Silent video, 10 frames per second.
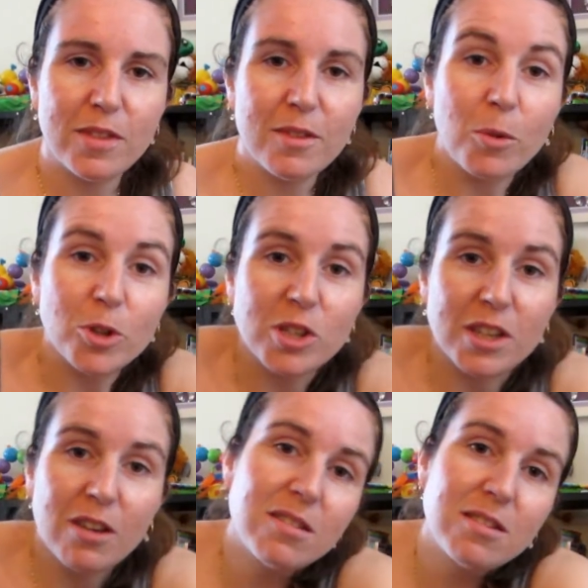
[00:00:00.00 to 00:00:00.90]

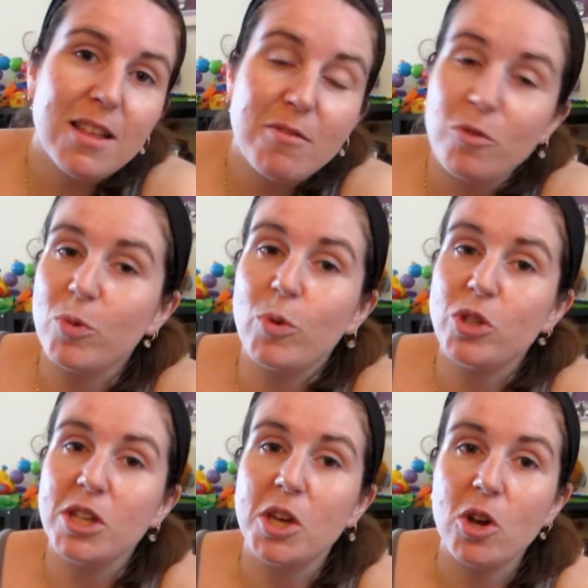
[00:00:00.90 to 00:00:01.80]
watching, I still love
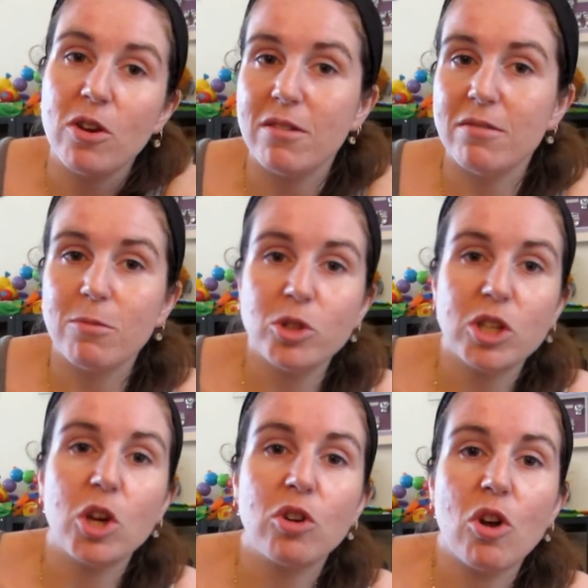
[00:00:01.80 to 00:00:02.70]
watching her and watching
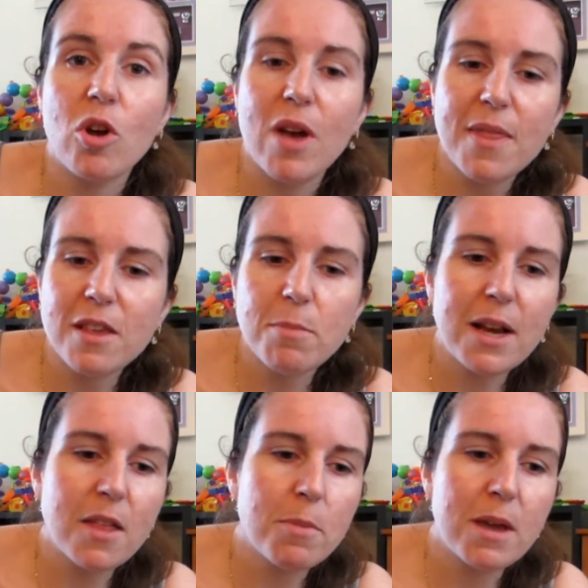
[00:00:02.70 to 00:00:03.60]
her grow. And there's been
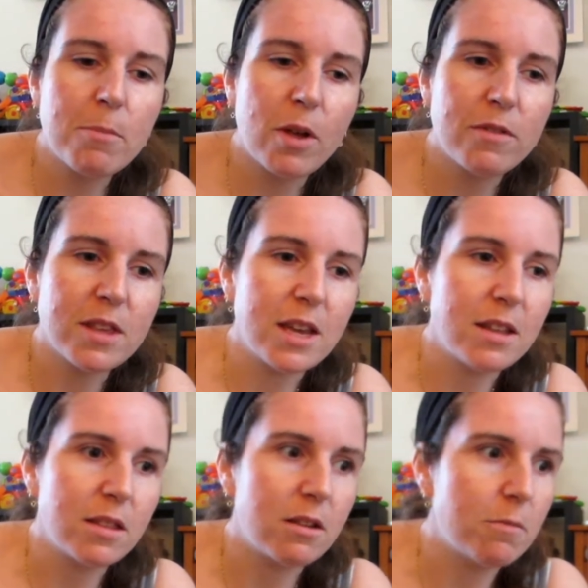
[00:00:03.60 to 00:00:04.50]
other people I've
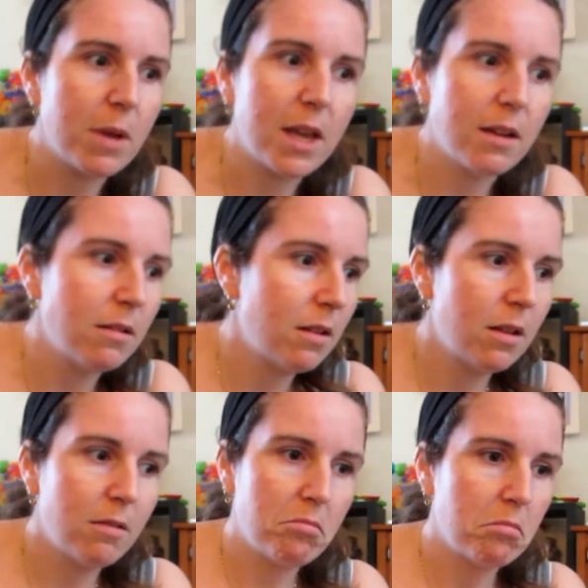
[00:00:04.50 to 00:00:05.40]
seen that have been
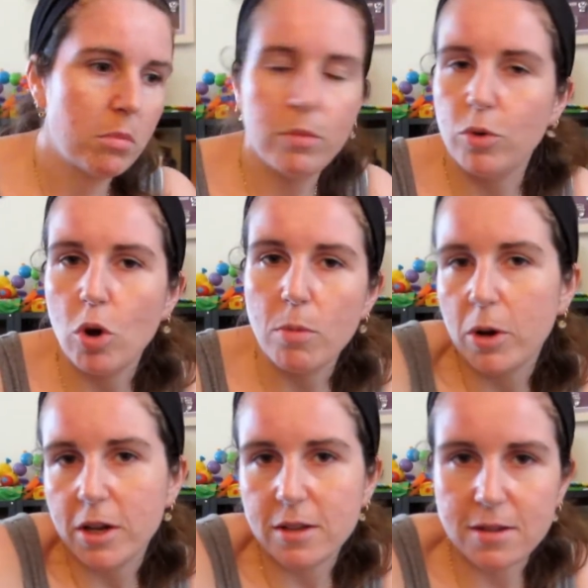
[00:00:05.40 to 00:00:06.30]

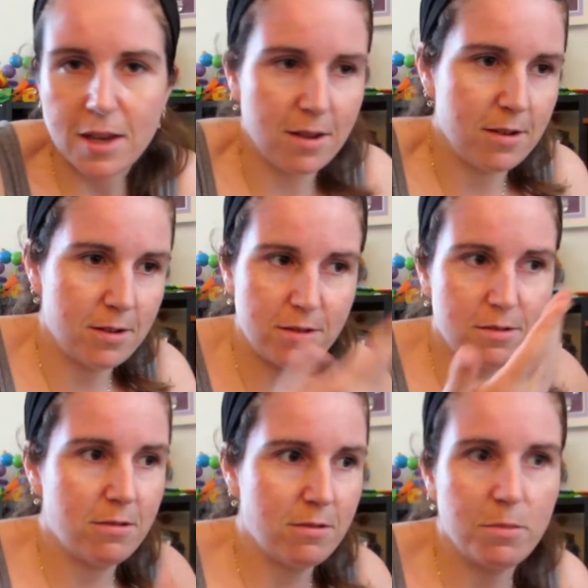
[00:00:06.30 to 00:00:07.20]
nobodies and
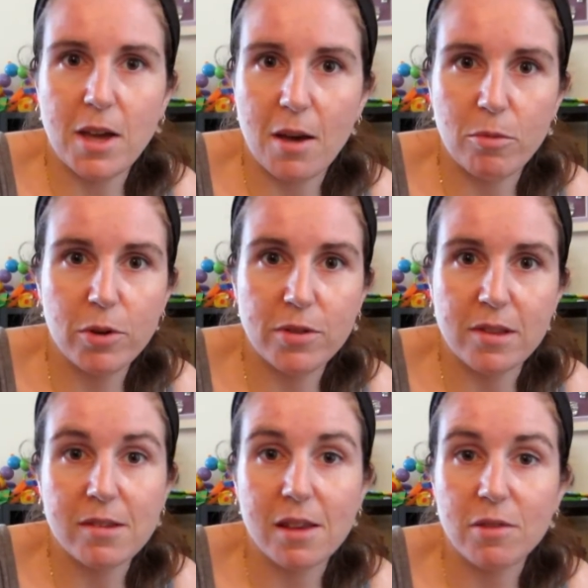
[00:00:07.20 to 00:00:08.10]
become real
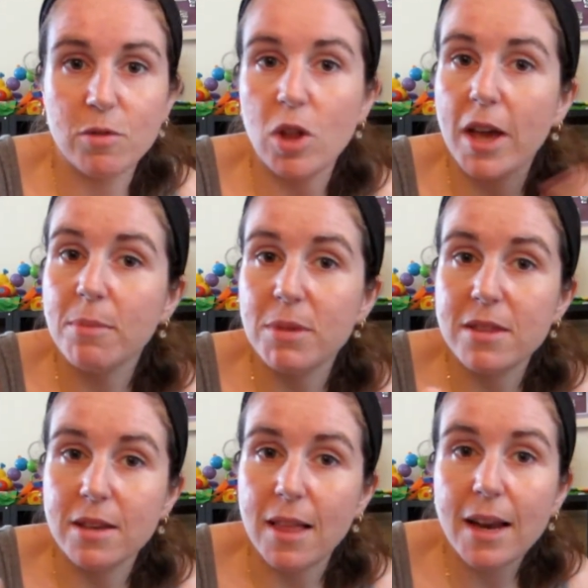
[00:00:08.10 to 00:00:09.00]
successful, like
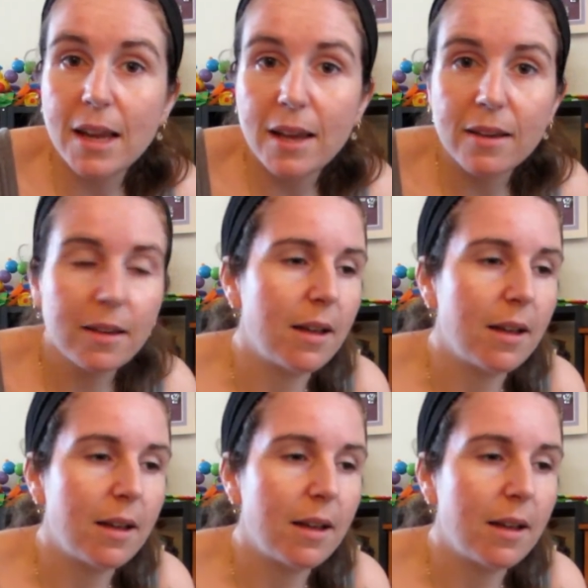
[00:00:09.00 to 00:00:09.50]
Missy Lanning,